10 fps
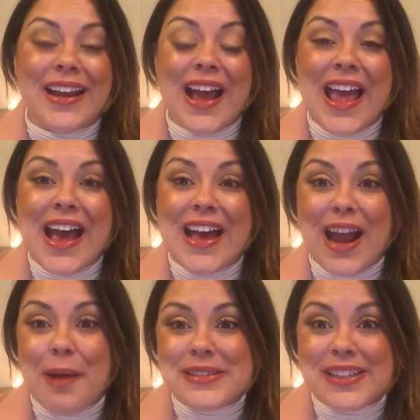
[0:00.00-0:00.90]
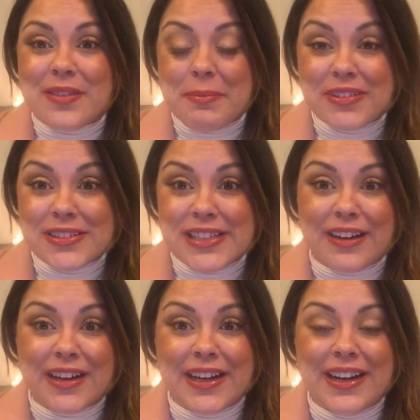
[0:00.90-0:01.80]
and I was in the
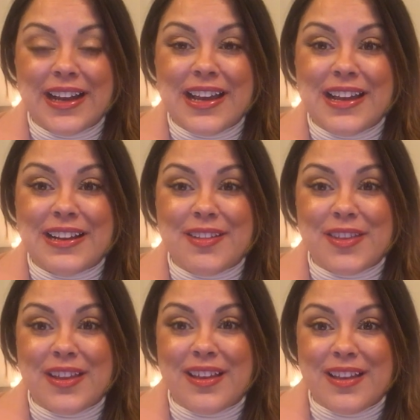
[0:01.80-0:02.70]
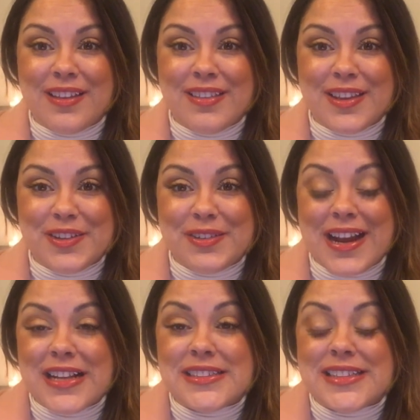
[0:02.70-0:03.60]
military in the
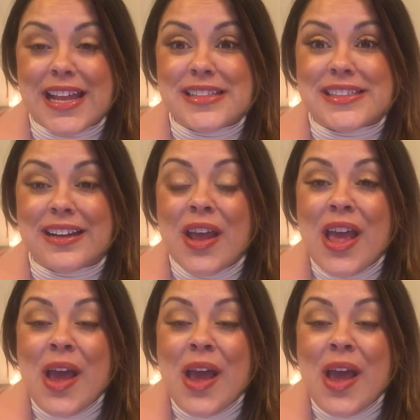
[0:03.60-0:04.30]
United States, and